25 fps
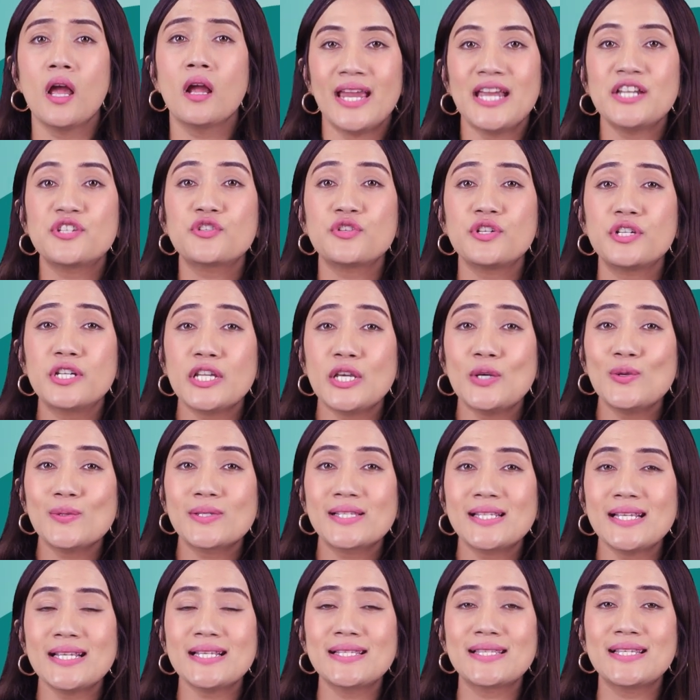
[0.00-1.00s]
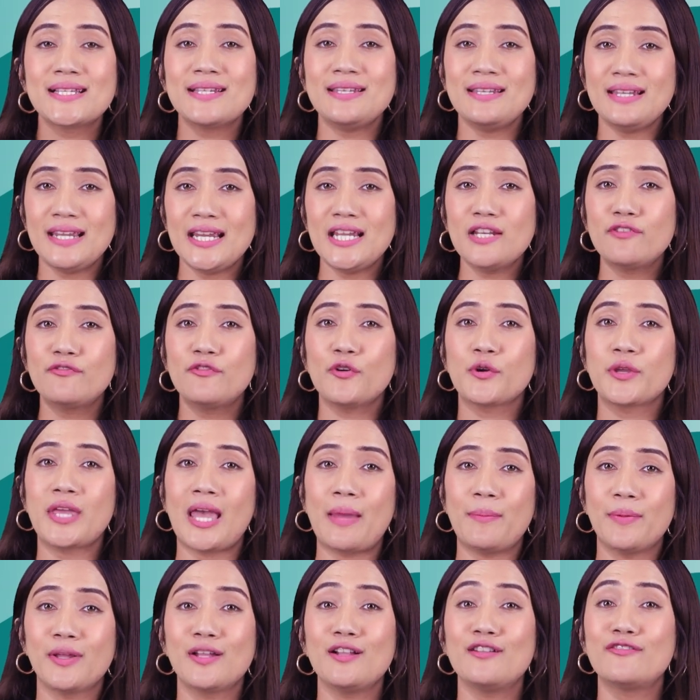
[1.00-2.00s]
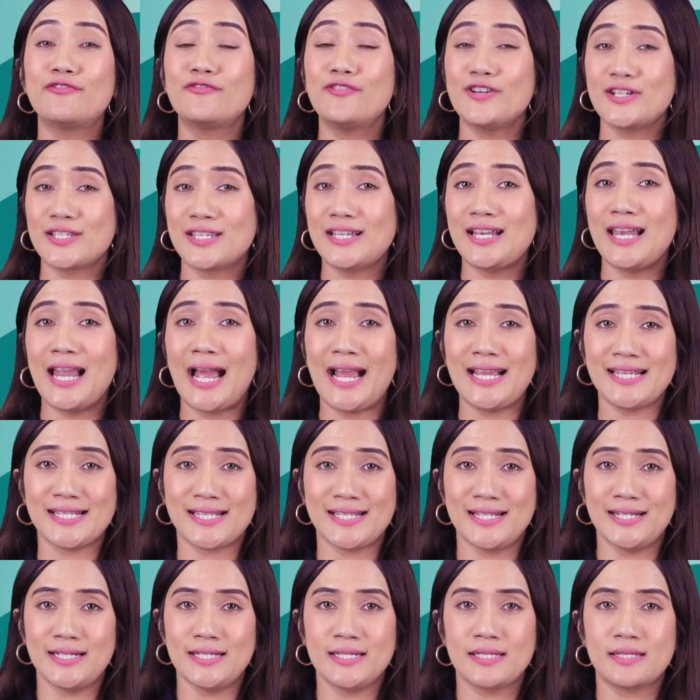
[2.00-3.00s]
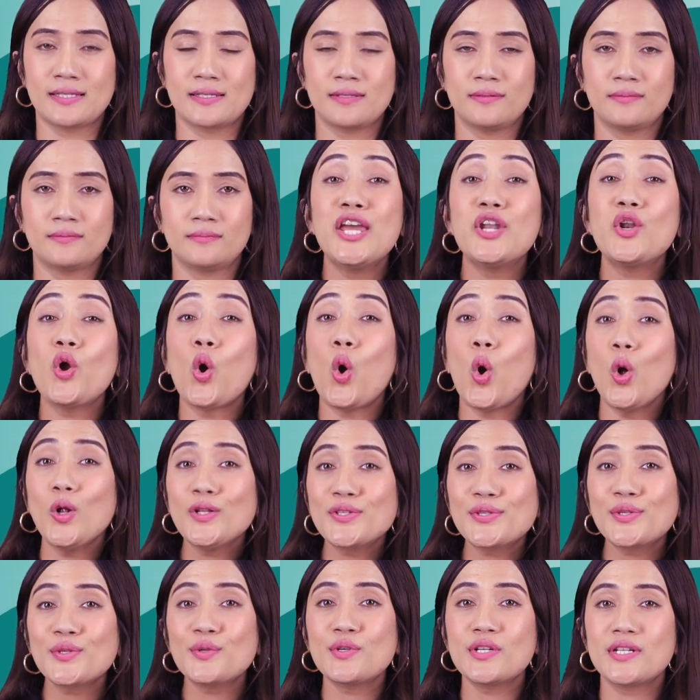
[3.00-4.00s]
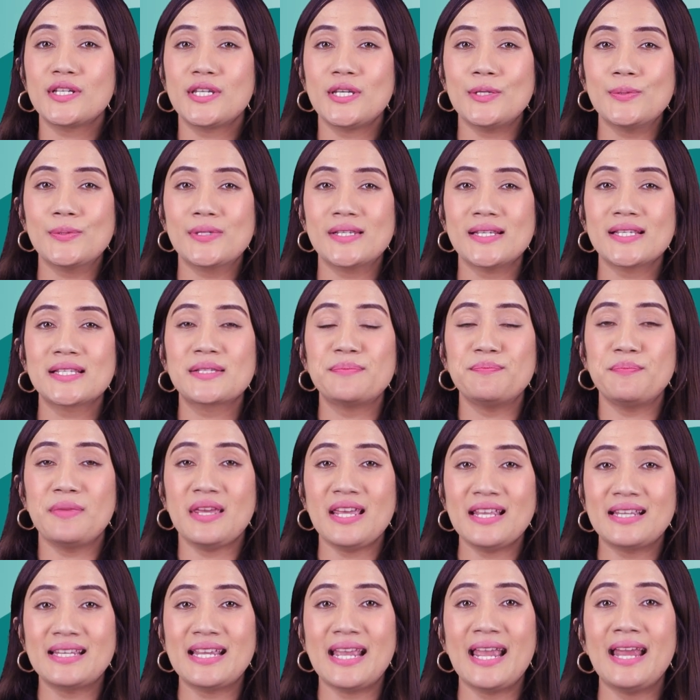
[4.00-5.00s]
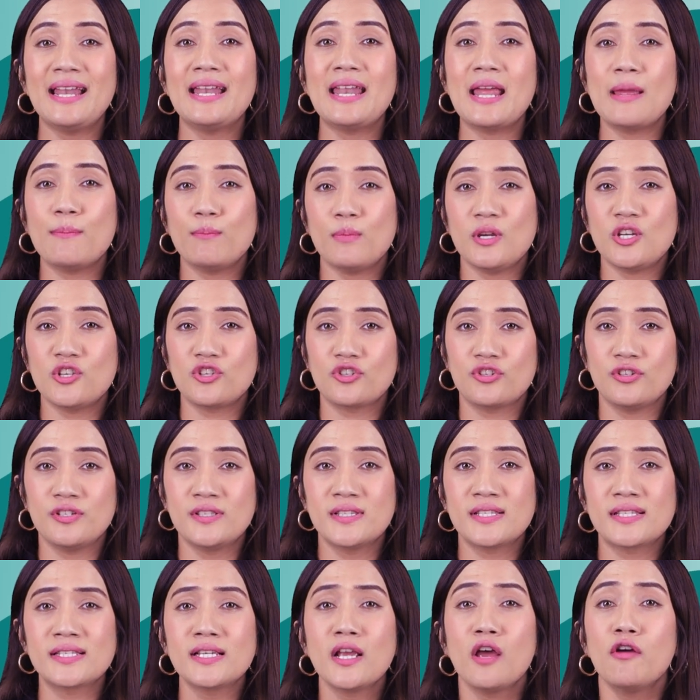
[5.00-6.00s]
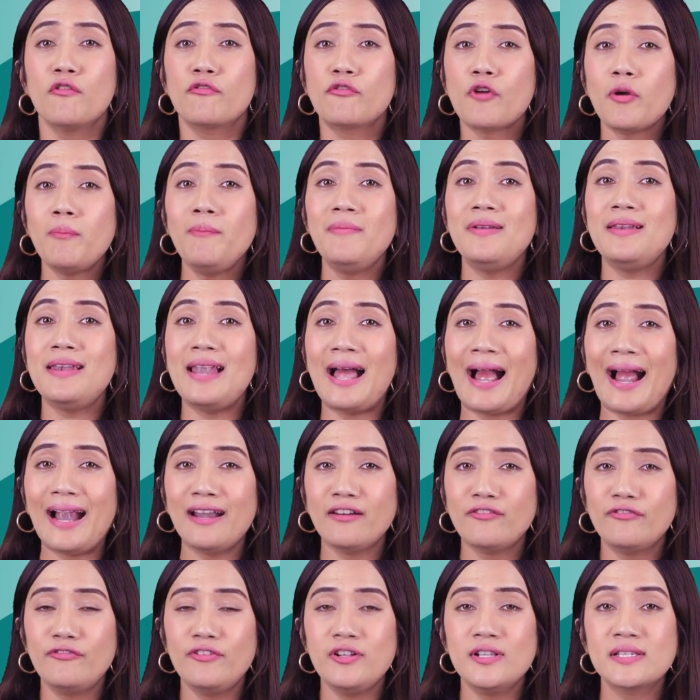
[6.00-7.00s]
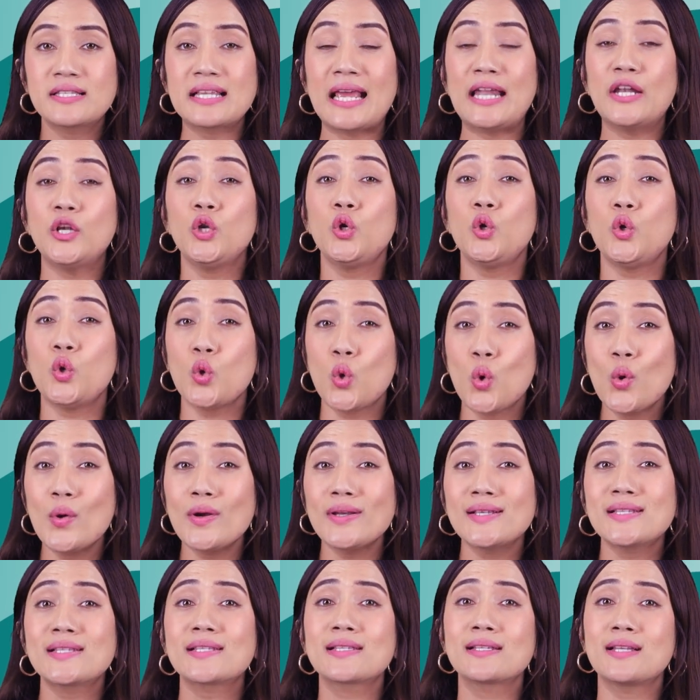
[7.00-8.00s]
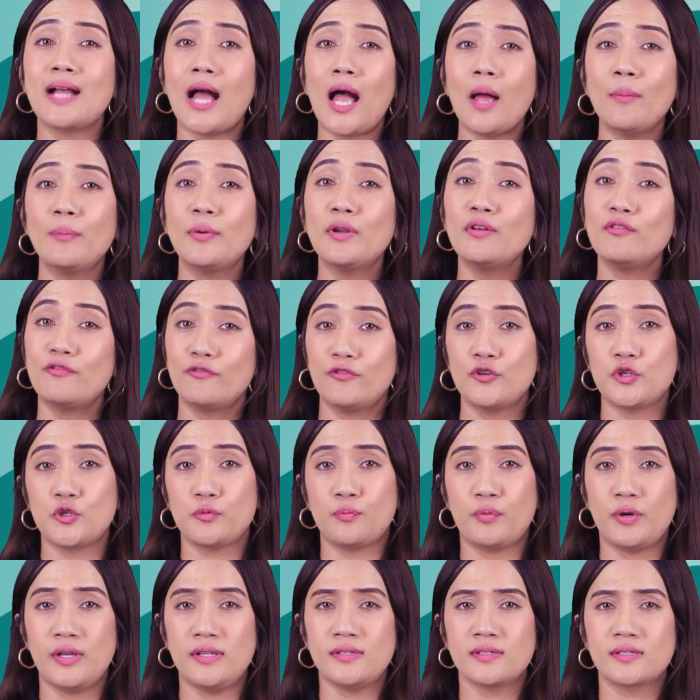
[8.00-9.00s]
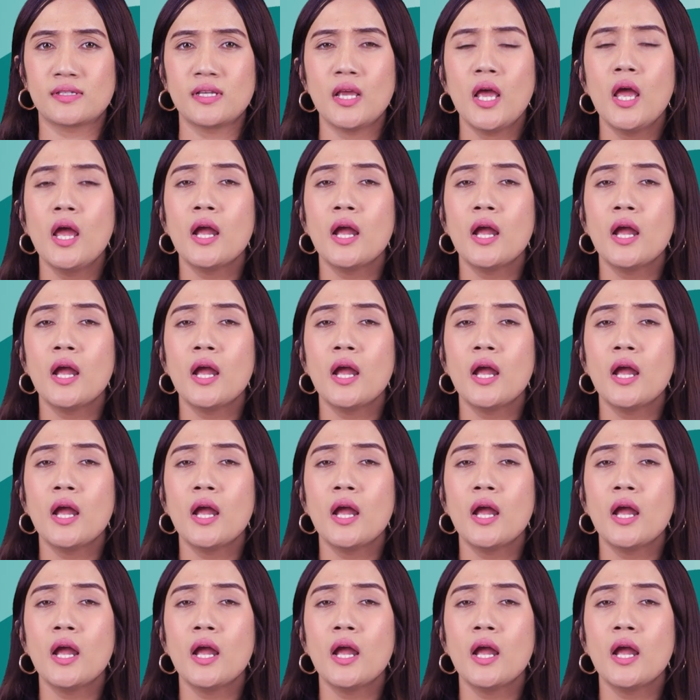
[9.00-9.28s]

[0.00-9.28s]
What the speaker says: It reduces the need for chemical fertilizers. It also reduces methane emissions from landfills and lowers carbon footprints.